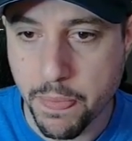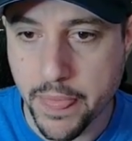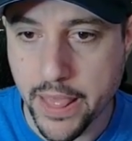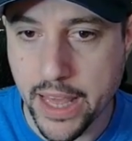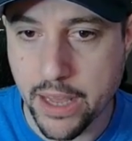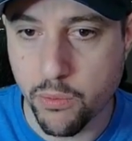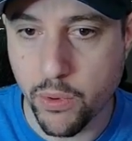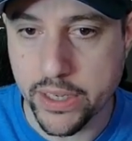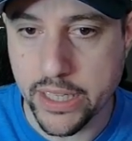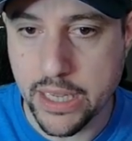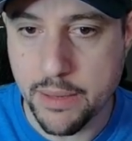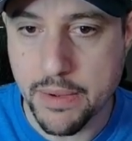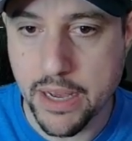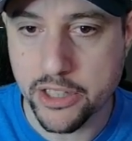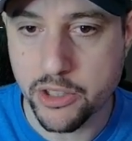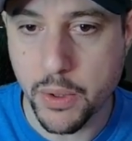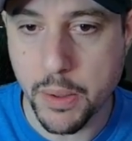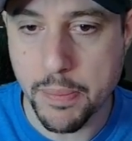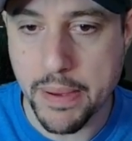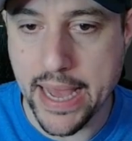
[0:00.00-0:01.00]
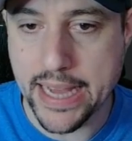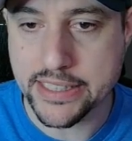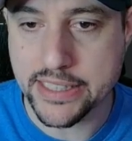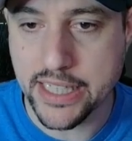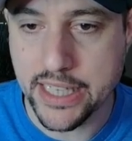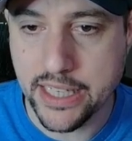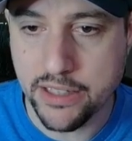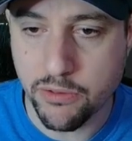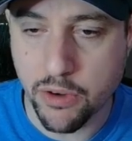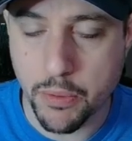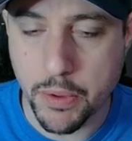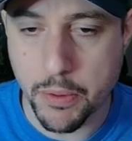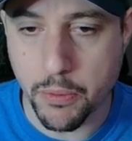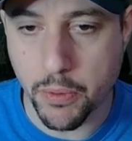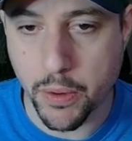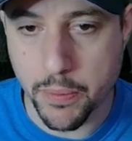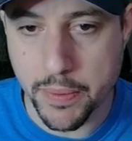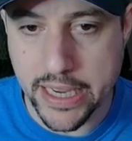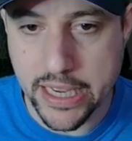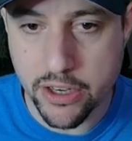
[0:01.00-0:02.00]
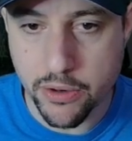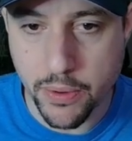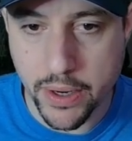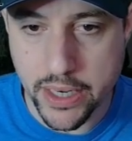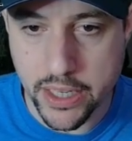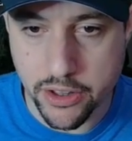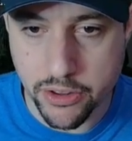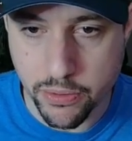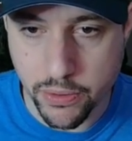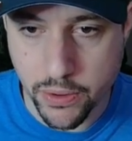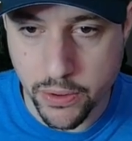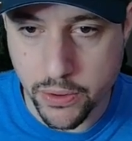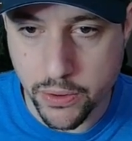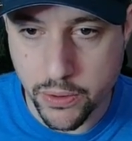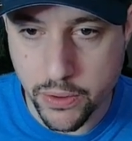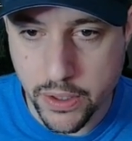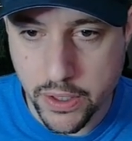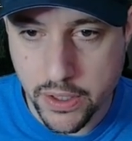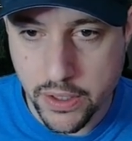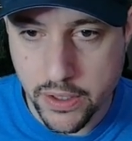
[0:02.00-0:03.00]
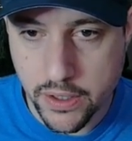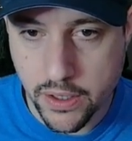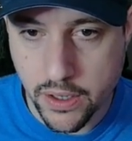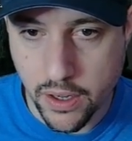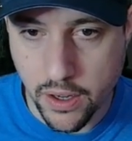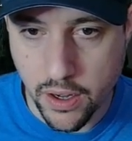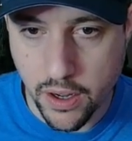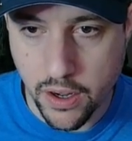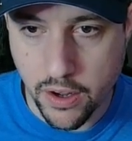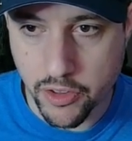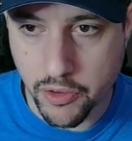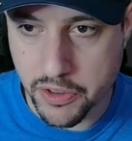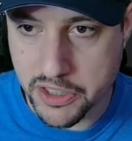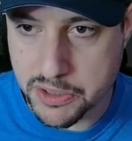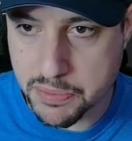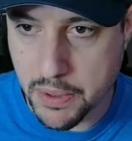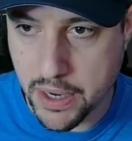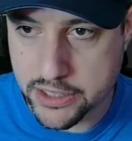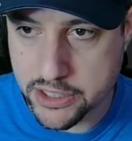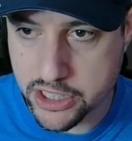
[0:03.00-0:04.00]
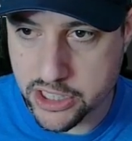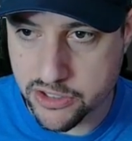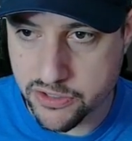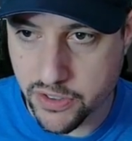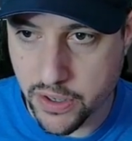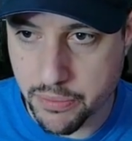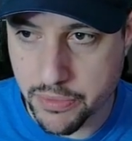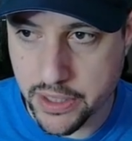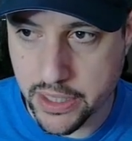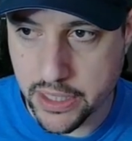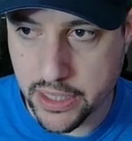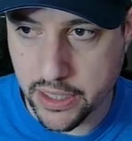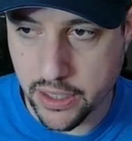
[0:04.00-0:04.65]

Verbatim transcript: And what email do we pass in? Well, we, we're iterating through all the responses from the